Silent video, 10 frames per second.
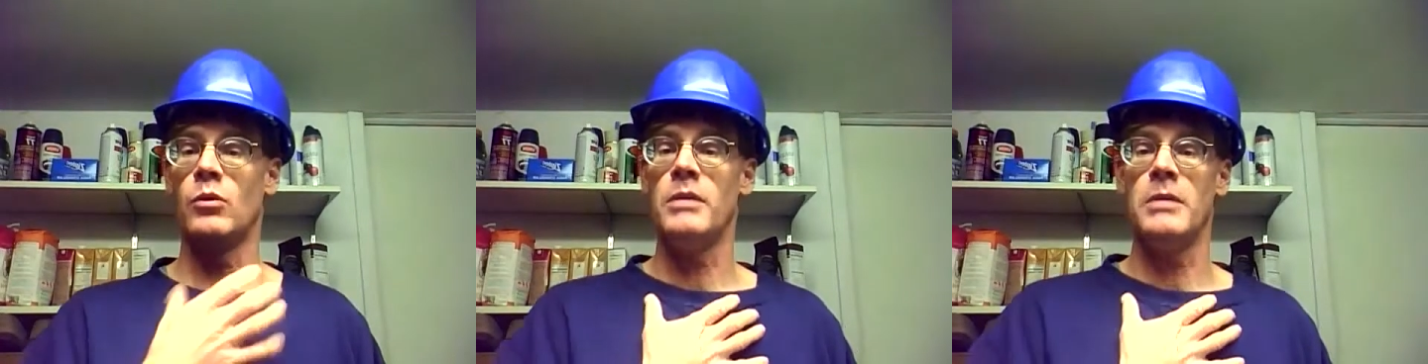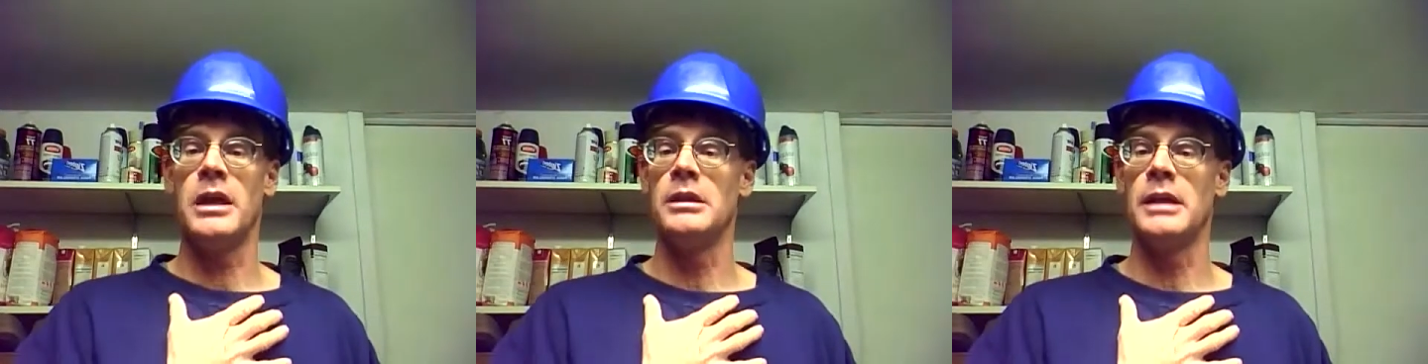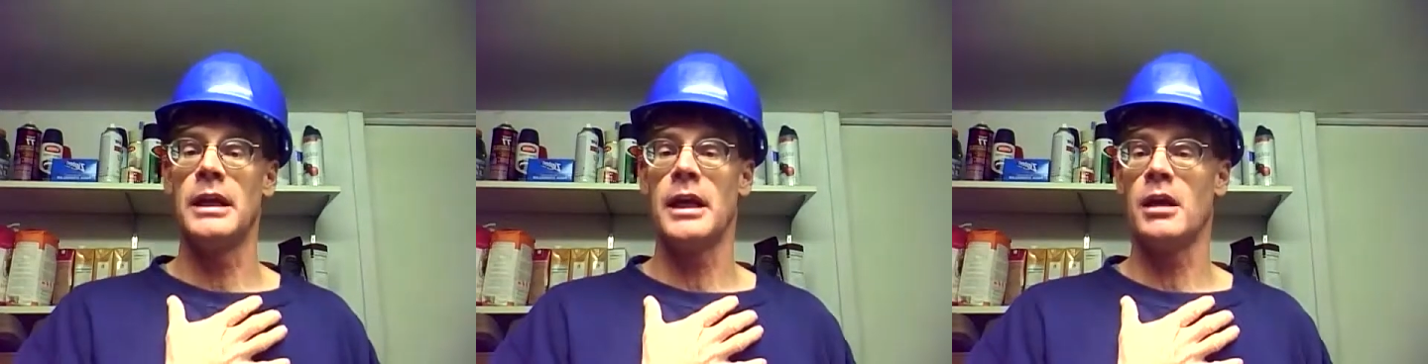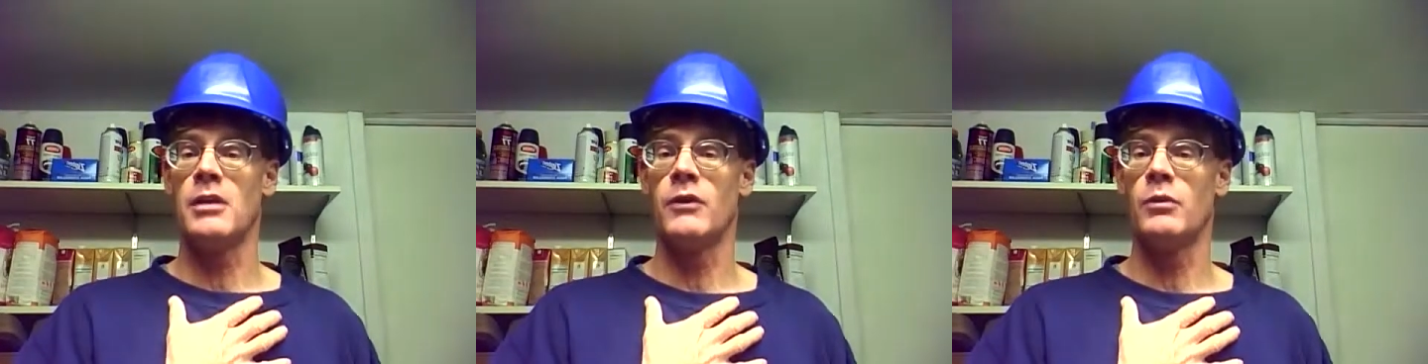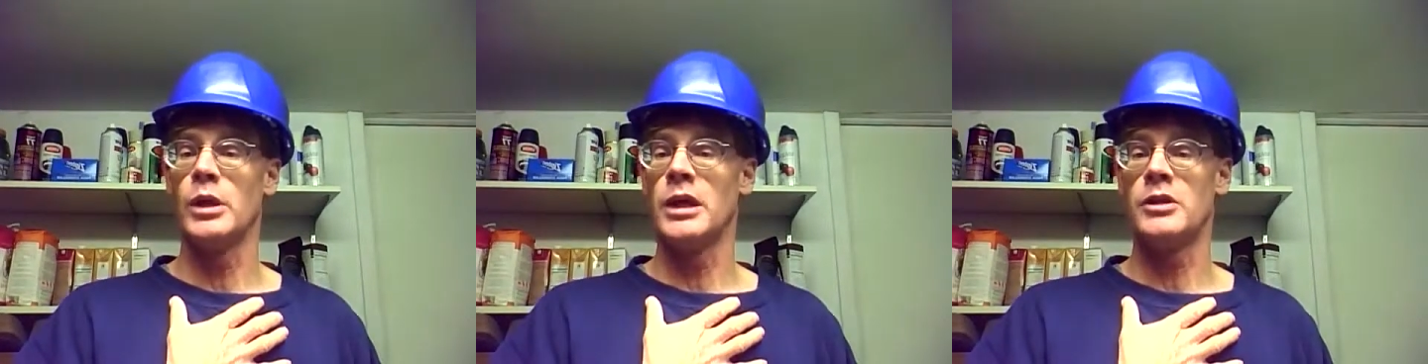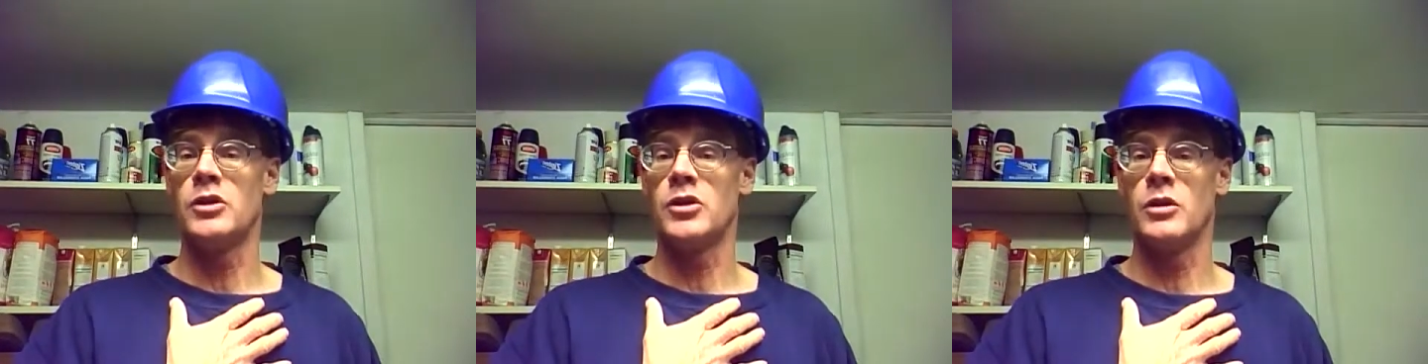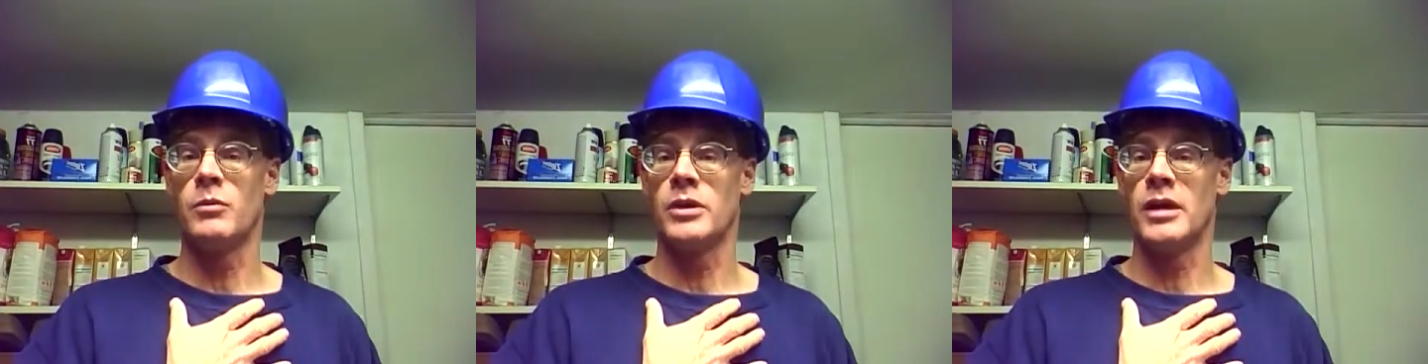we men get out of the
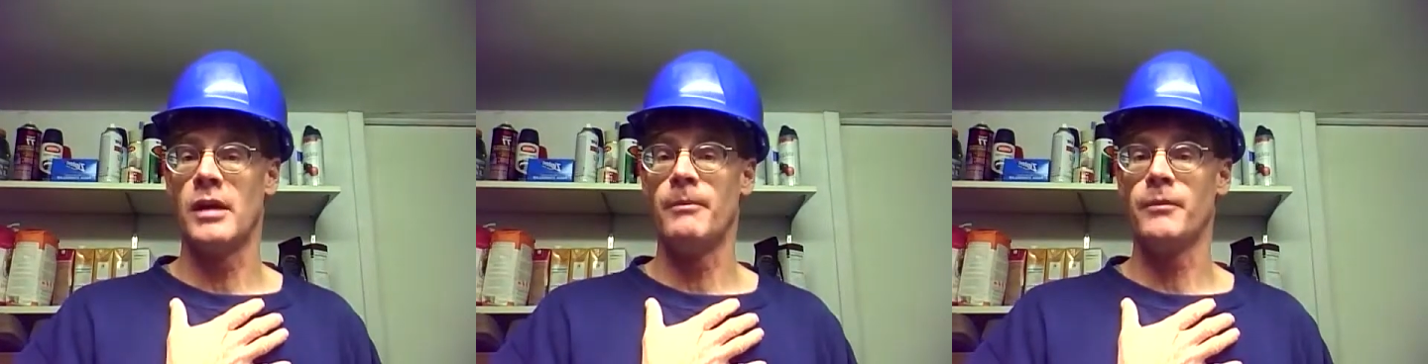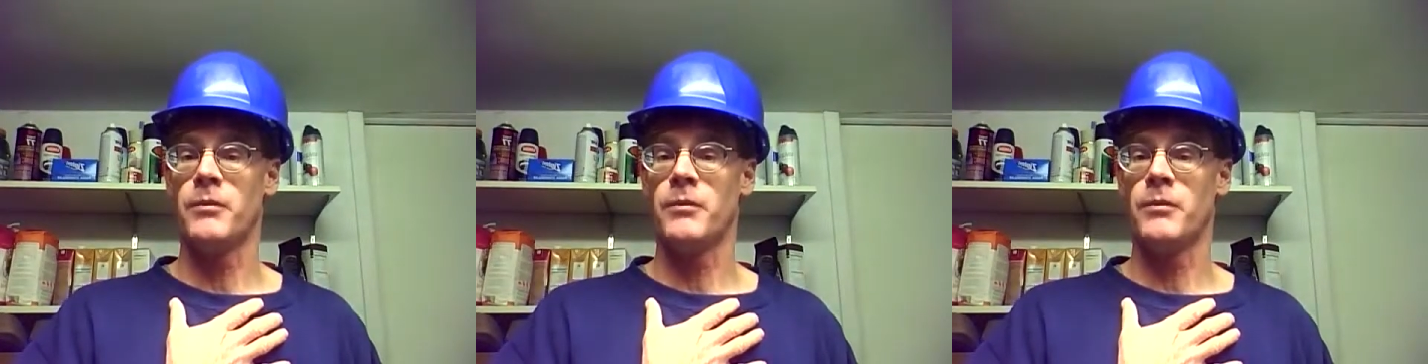relationship with them.